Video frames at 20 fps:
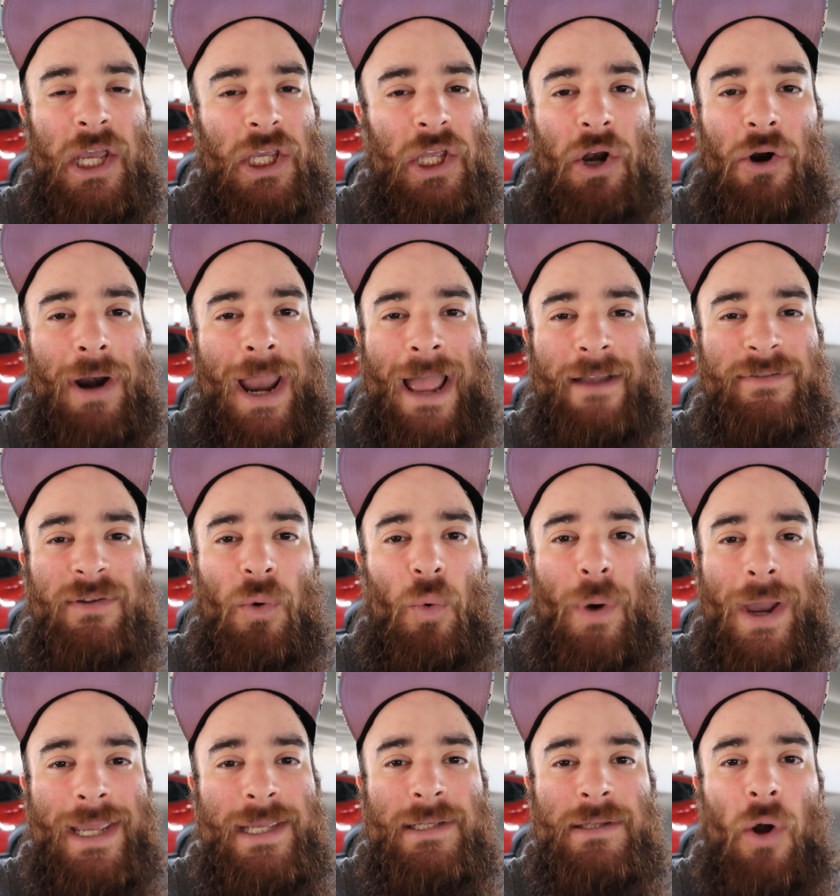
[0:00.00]
you don't have to
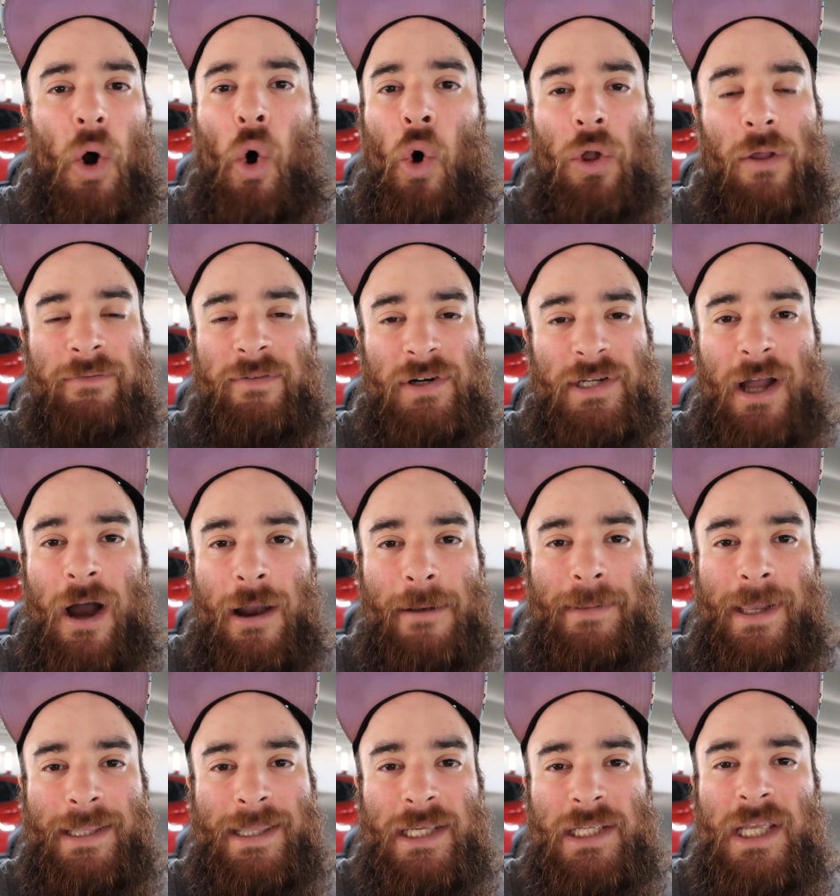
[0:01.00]
waste all of our time
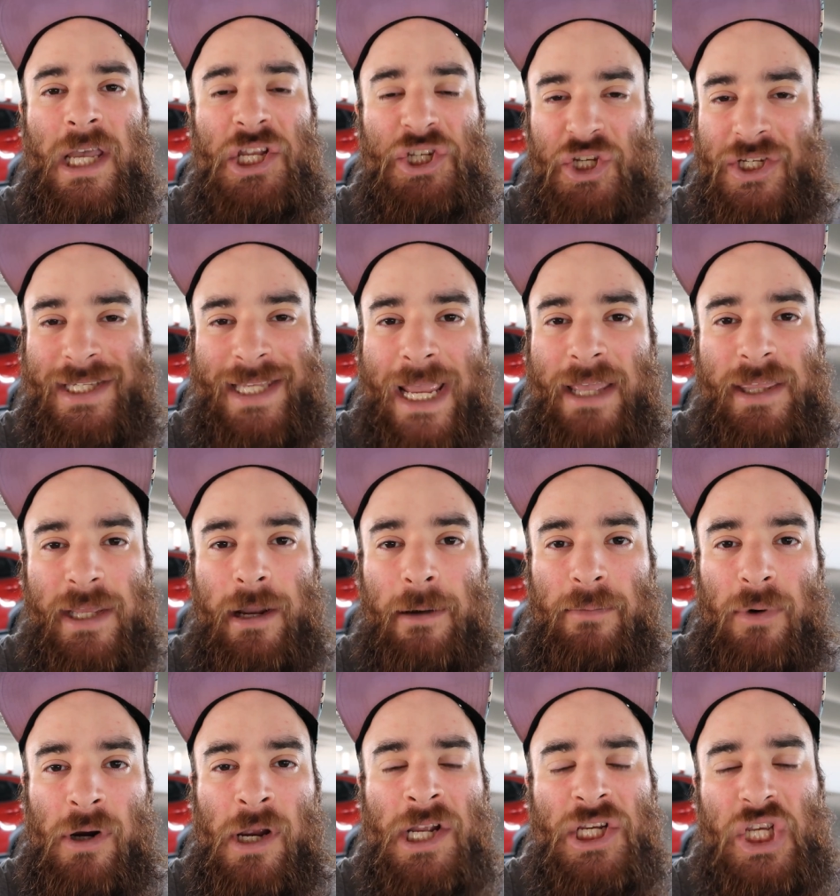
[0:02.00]
like this just say the
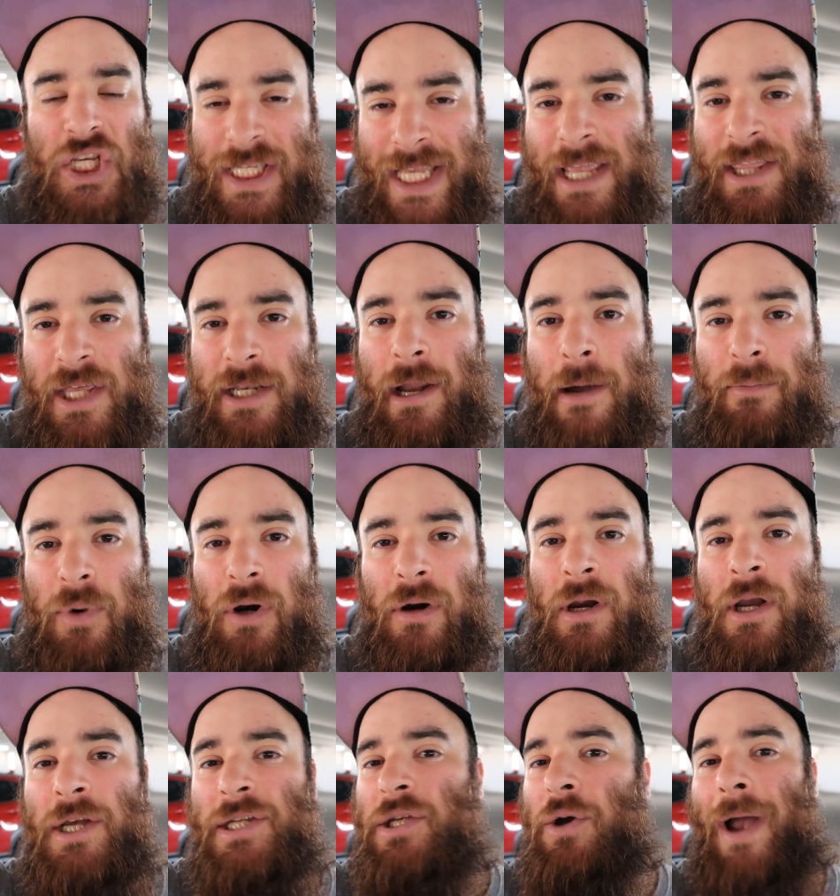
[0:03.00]
number just say the number
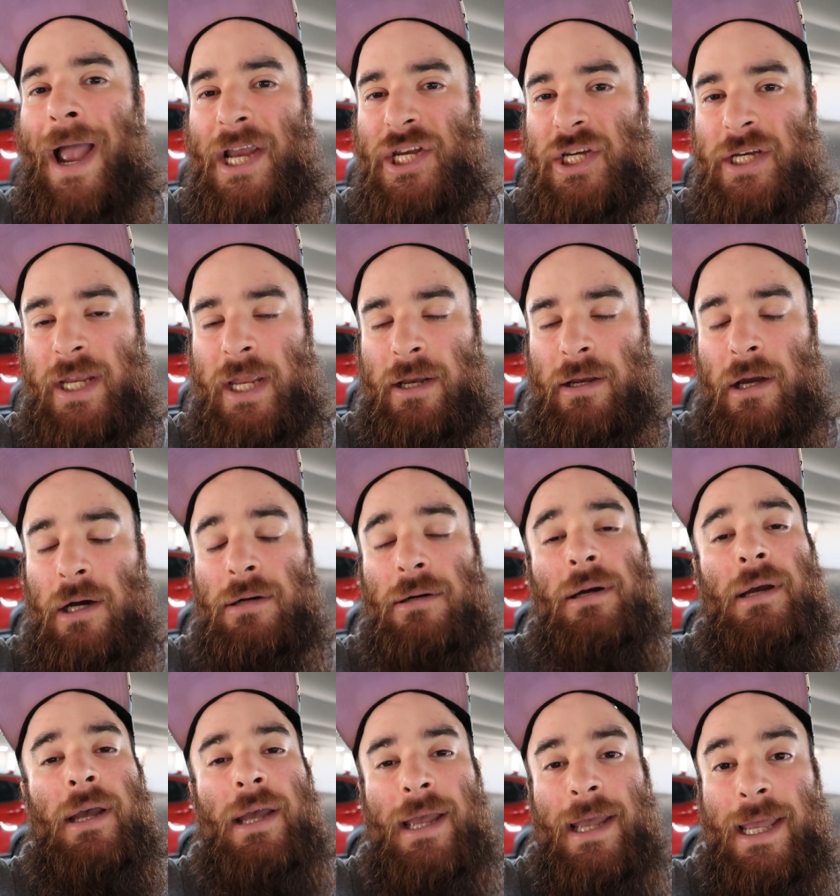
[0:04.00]
so action can go
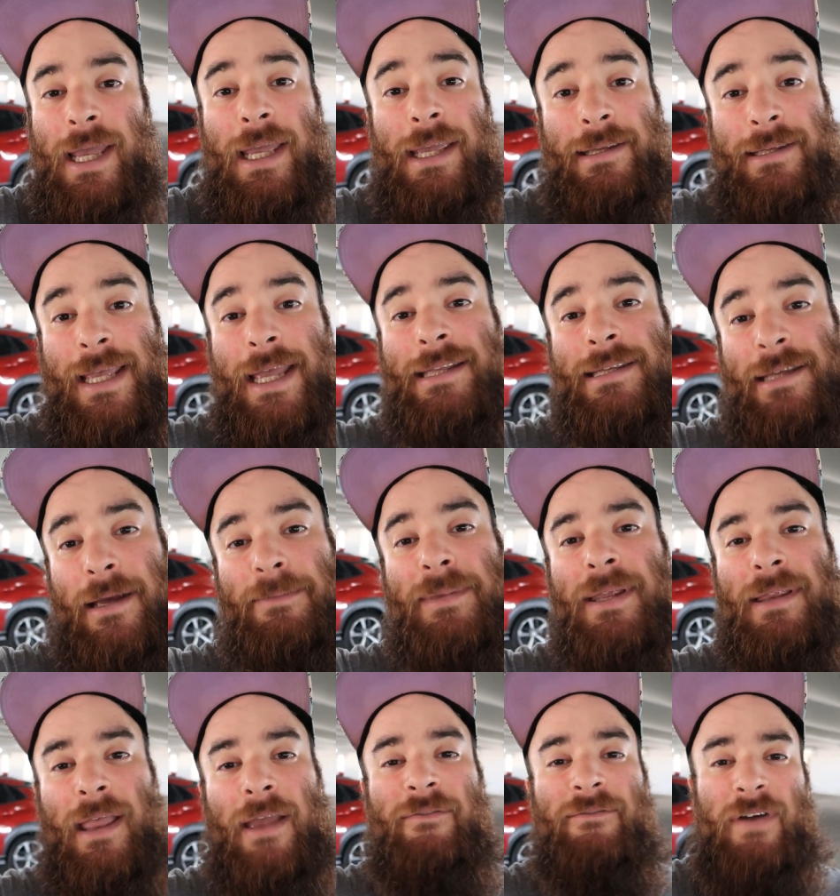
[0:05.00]
he said
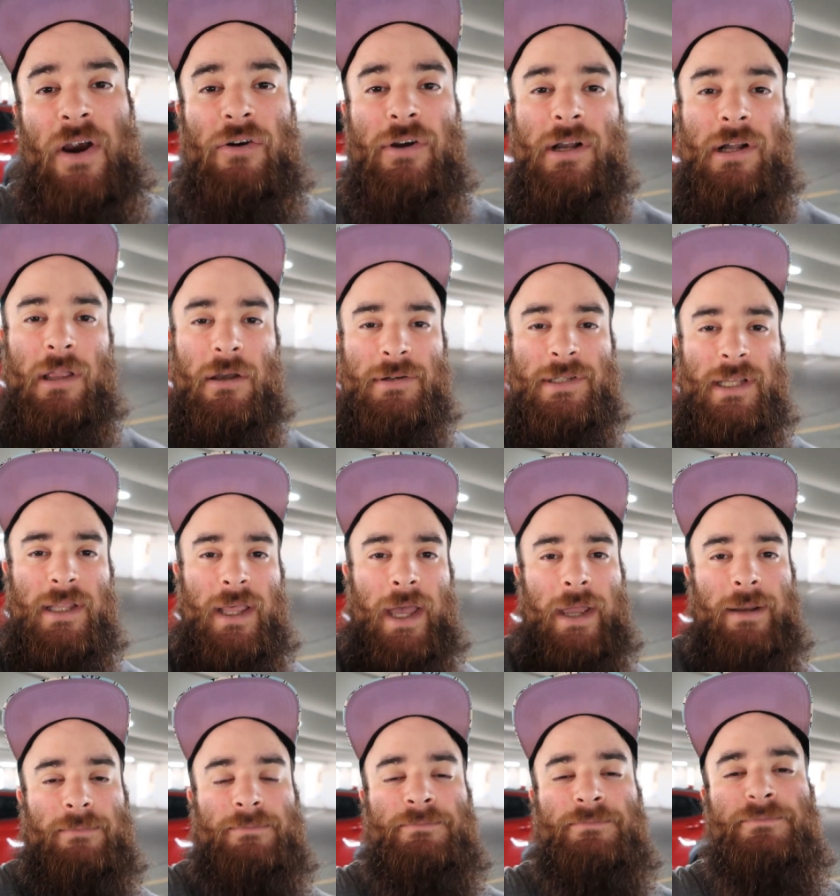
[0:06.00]
something like very close to
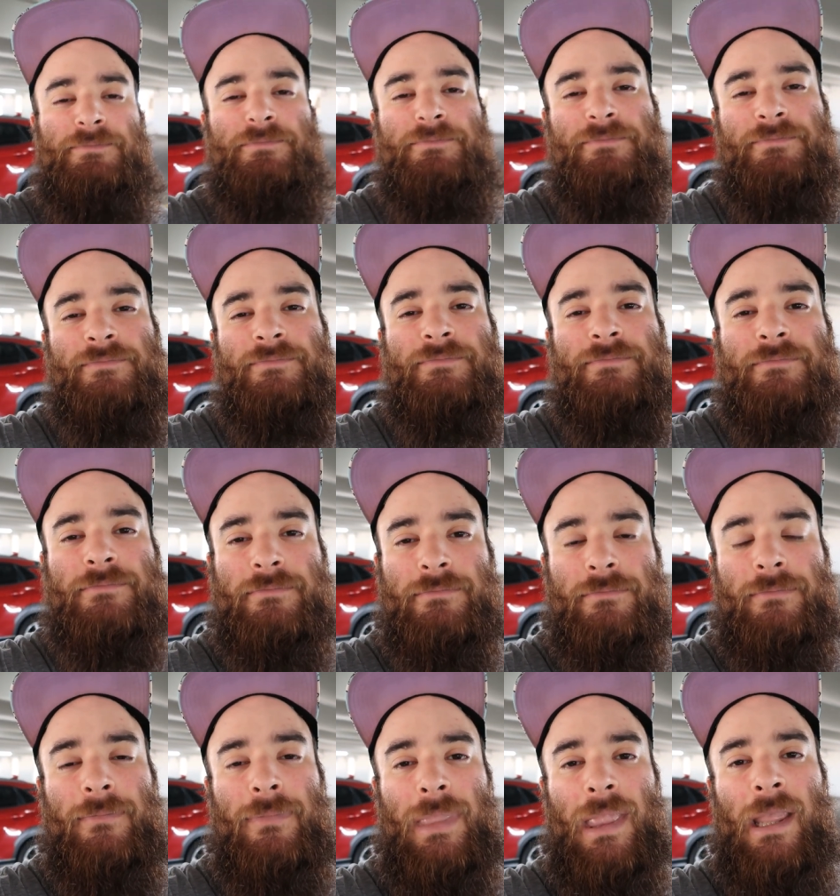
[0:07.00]
that
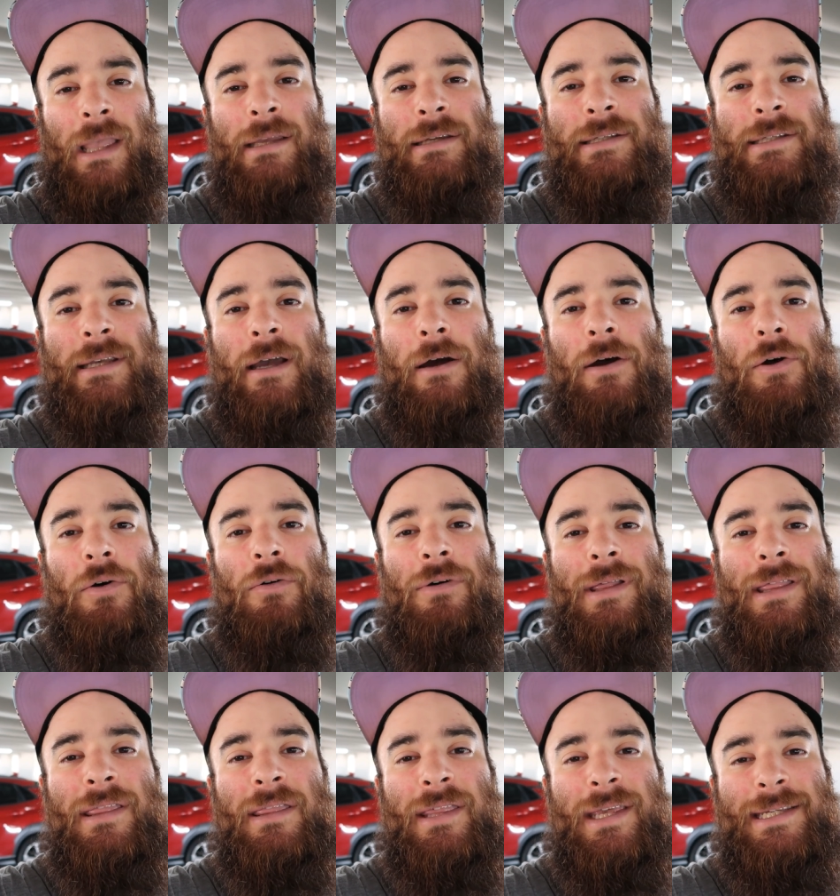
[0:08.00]
so
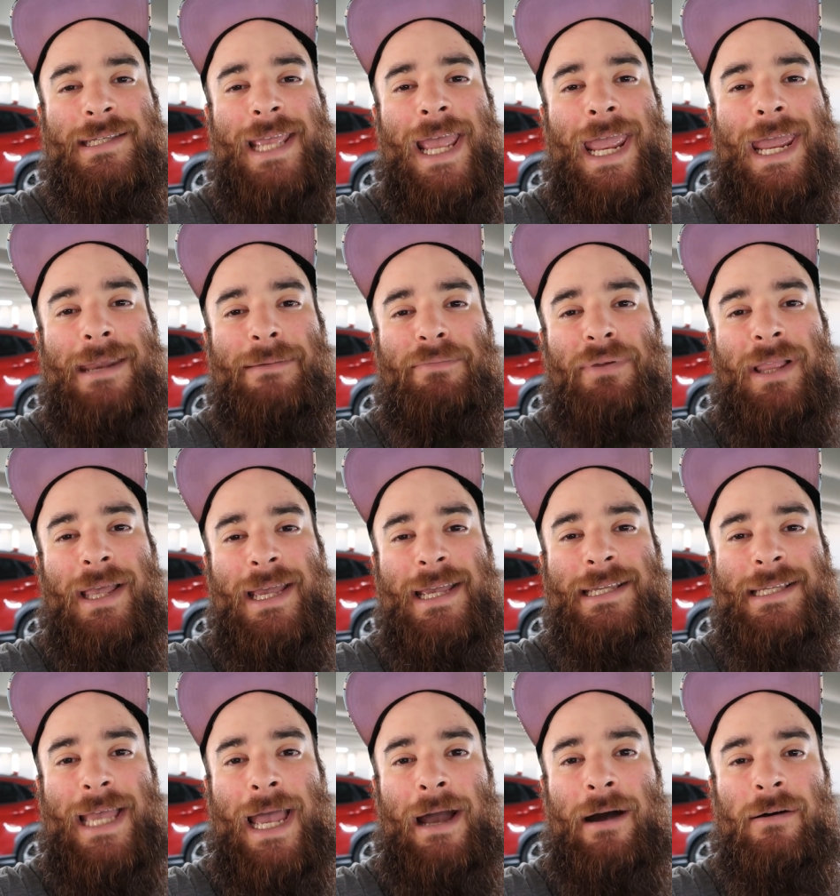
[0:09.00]
this hand
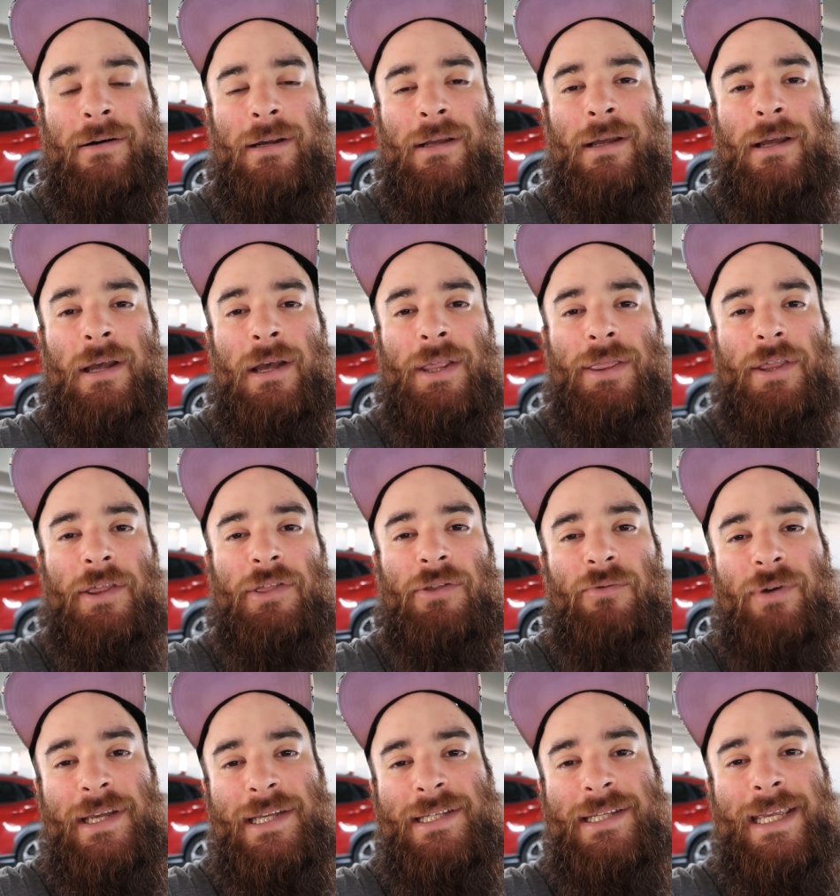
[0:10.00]
plays out the
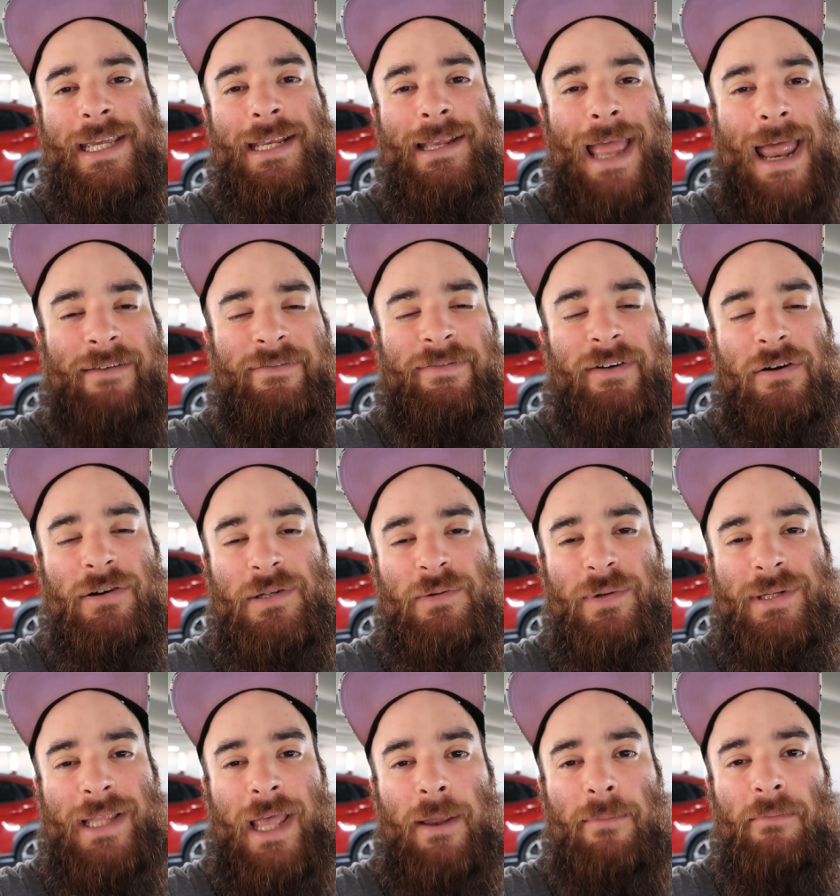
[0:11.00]
three seat at first
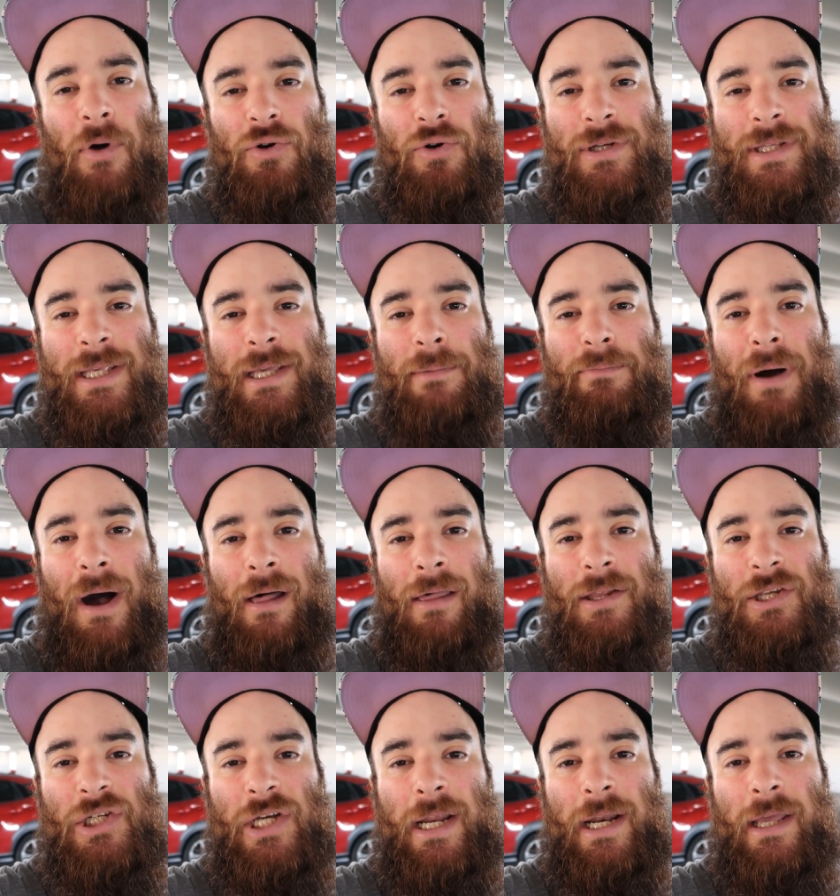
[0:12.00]
was like mostly
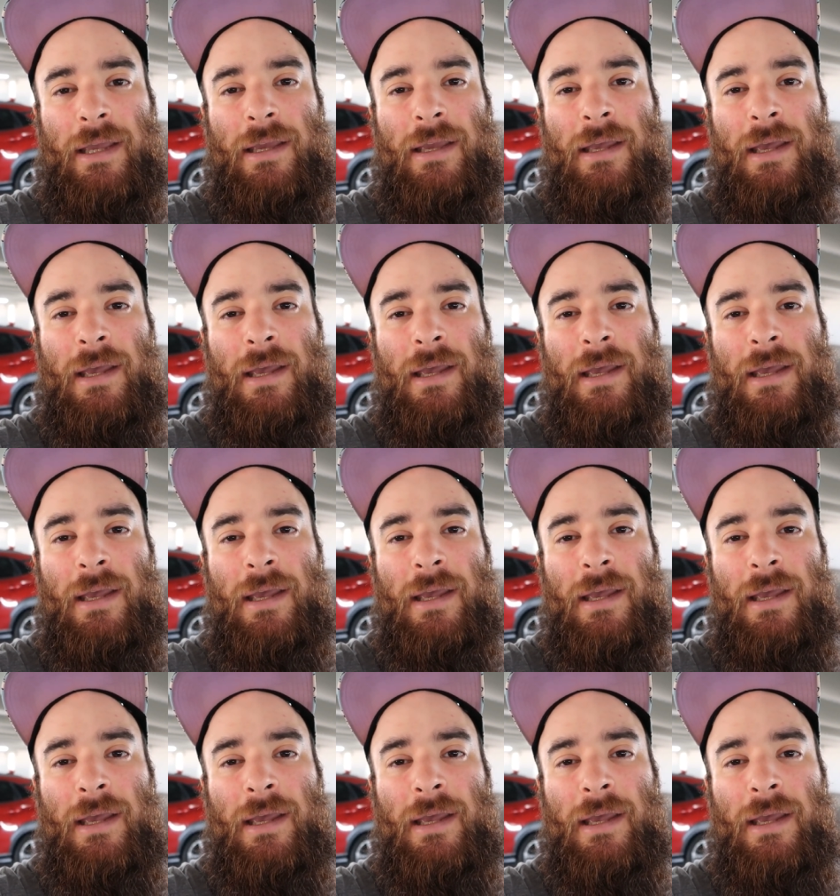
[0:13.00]
apologetic